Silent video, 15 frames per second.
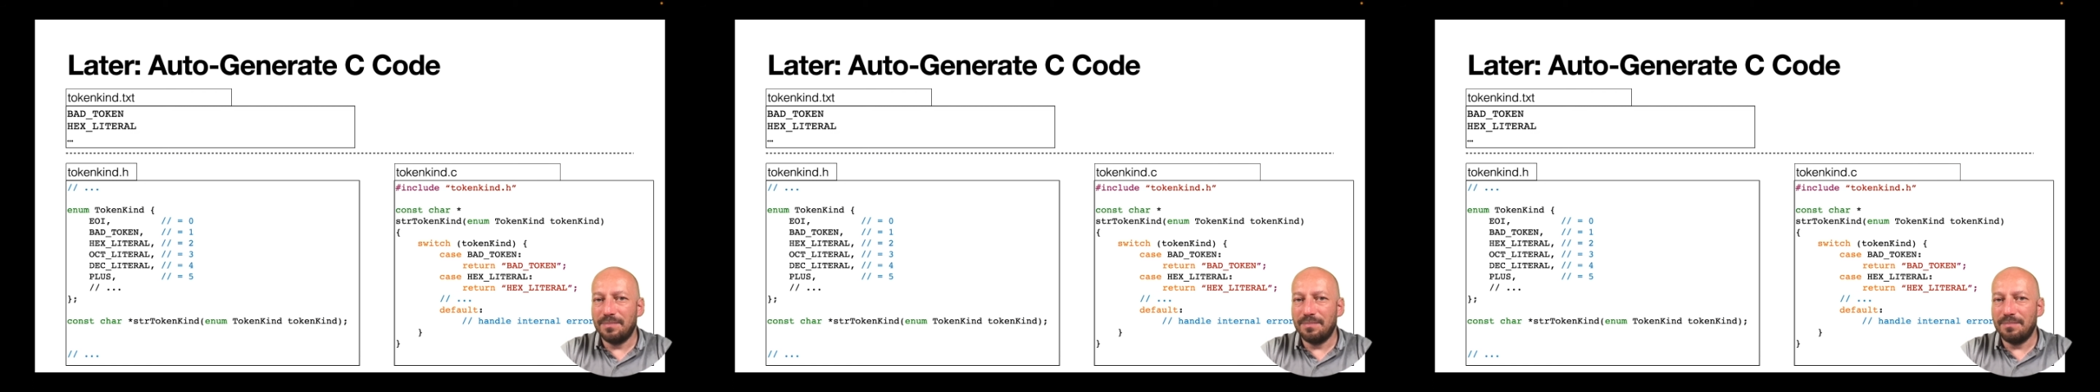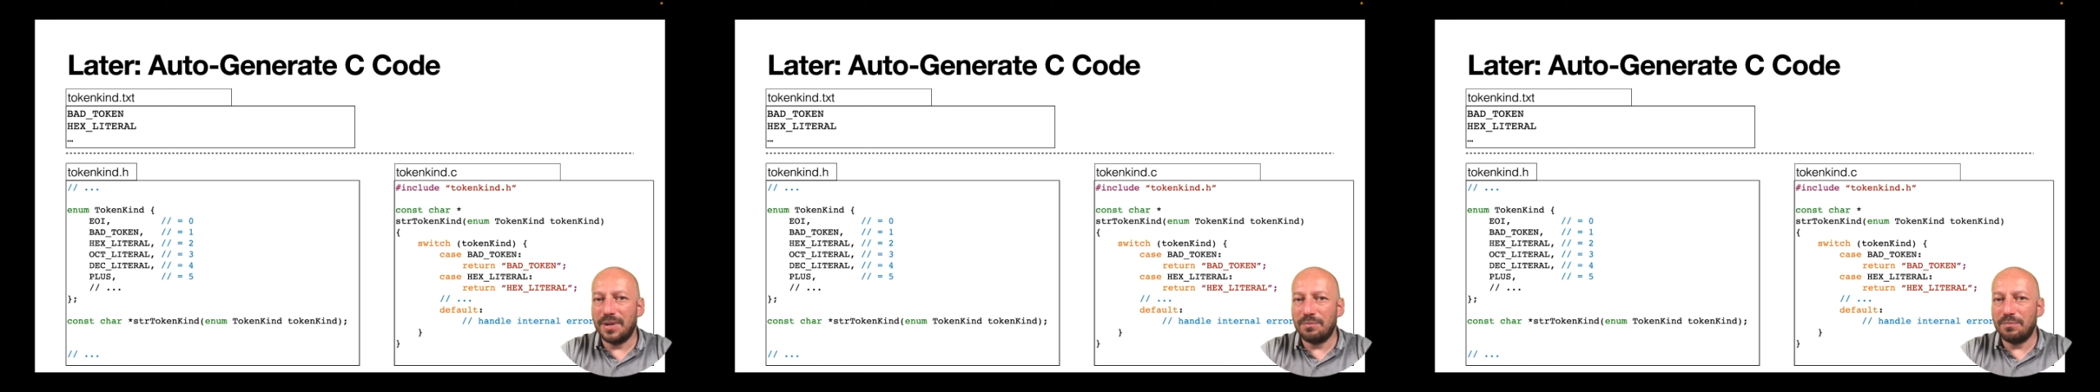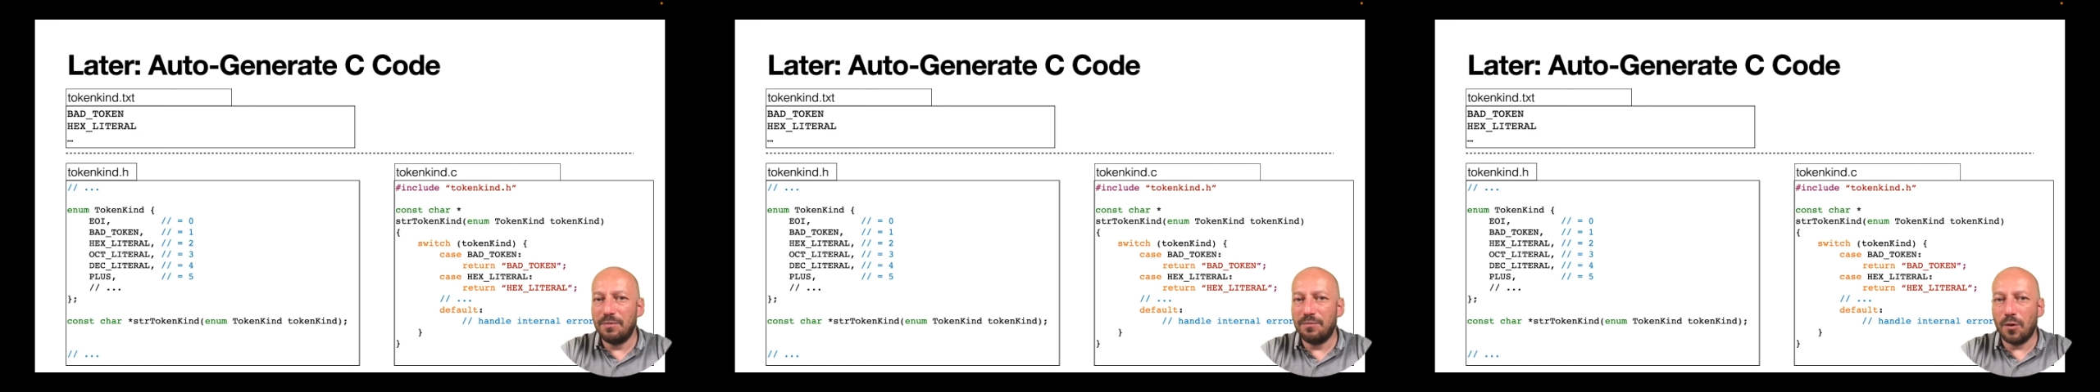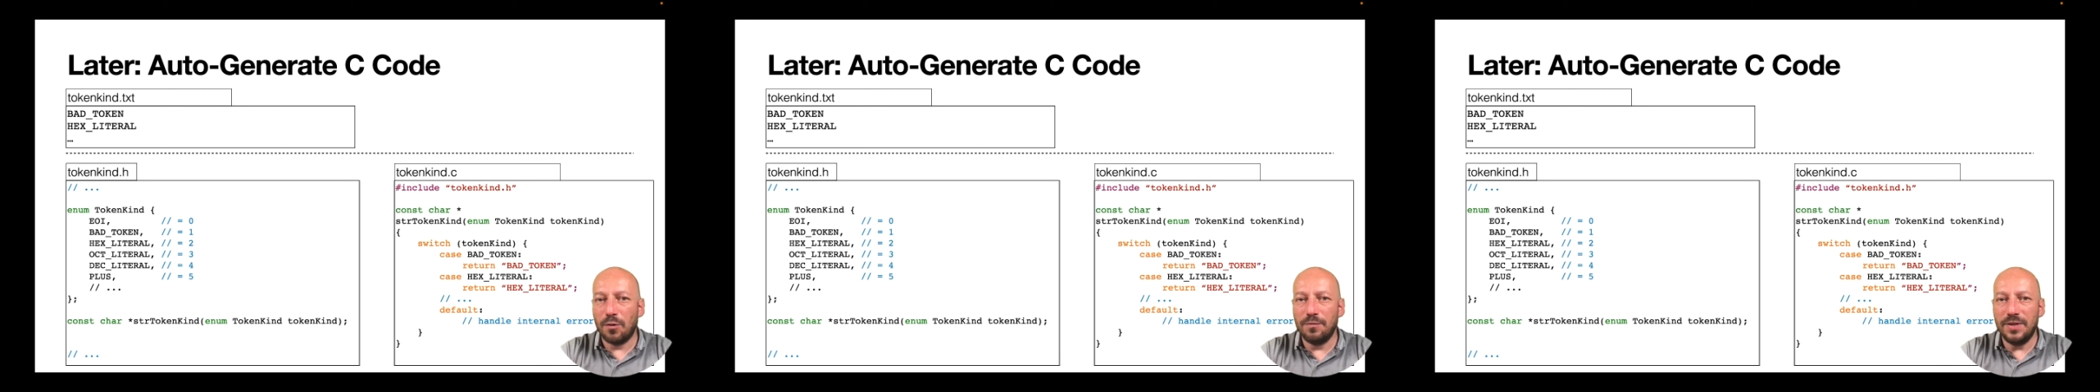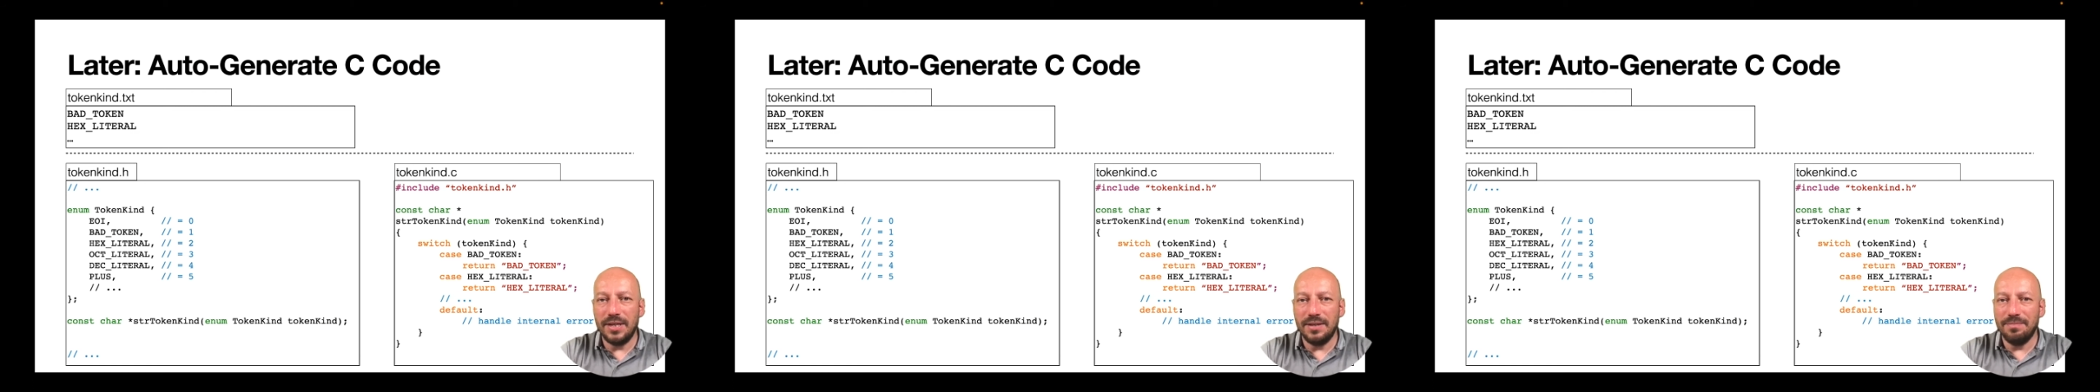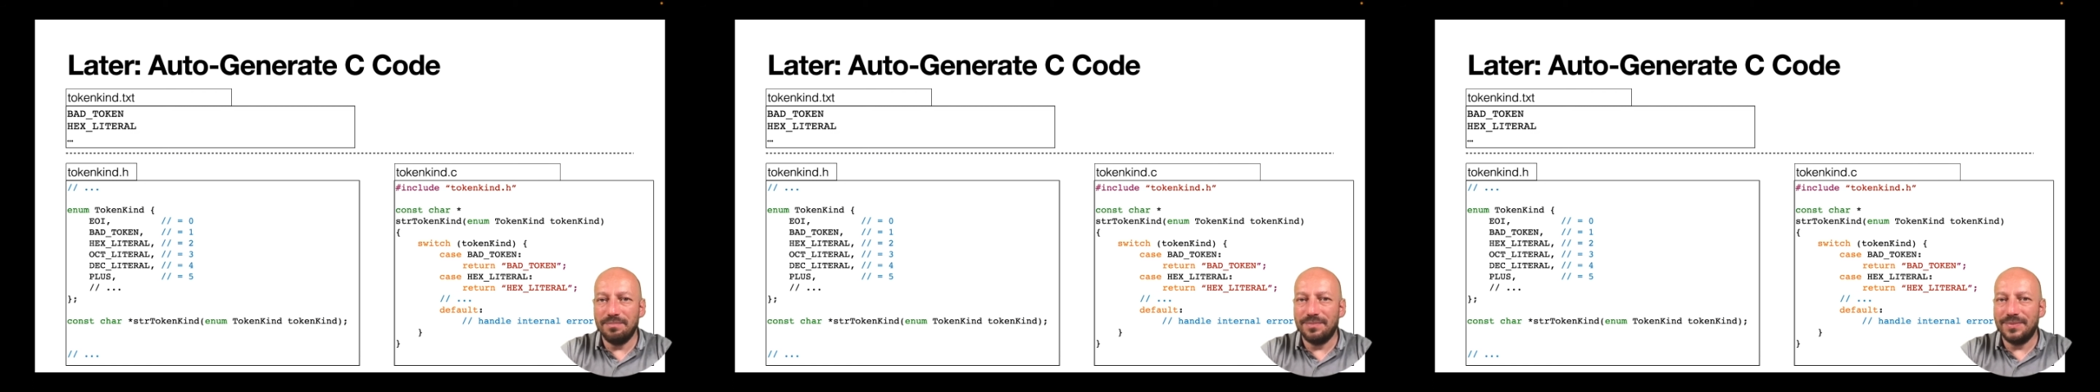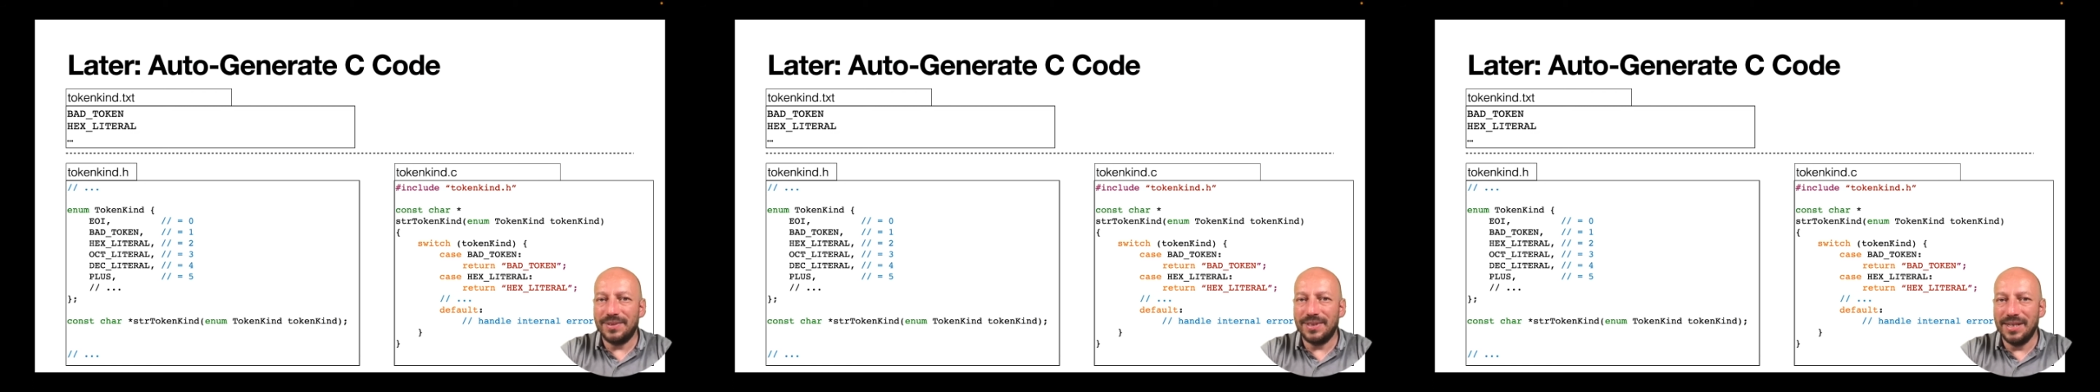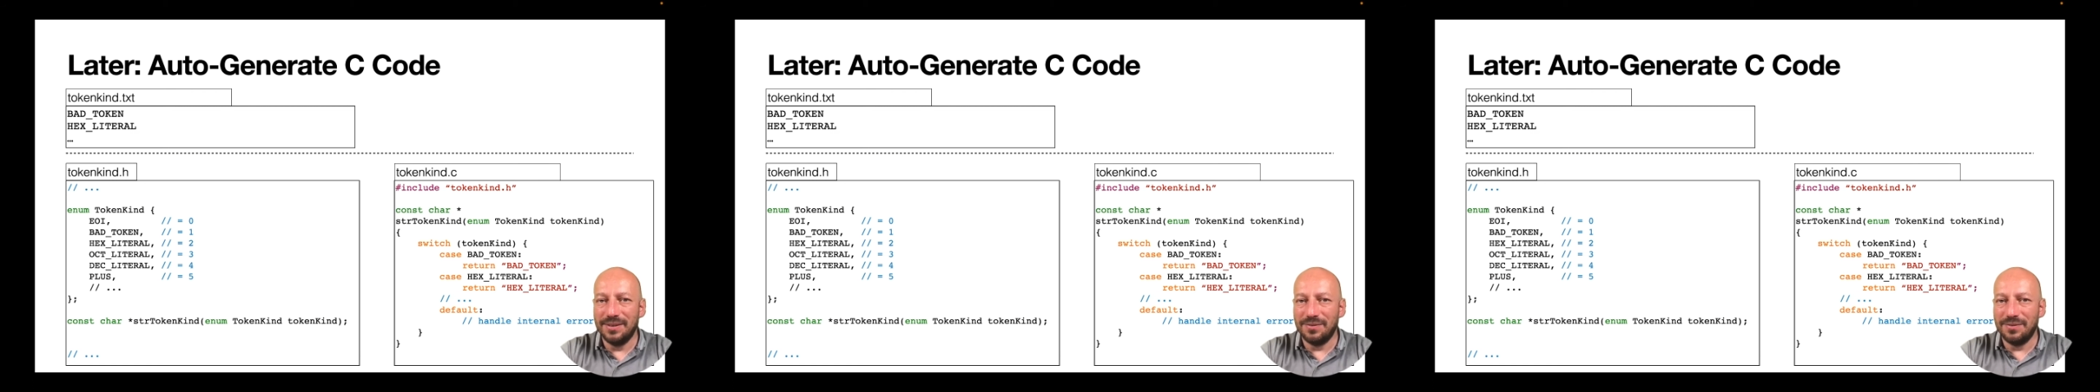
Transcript: But before we deal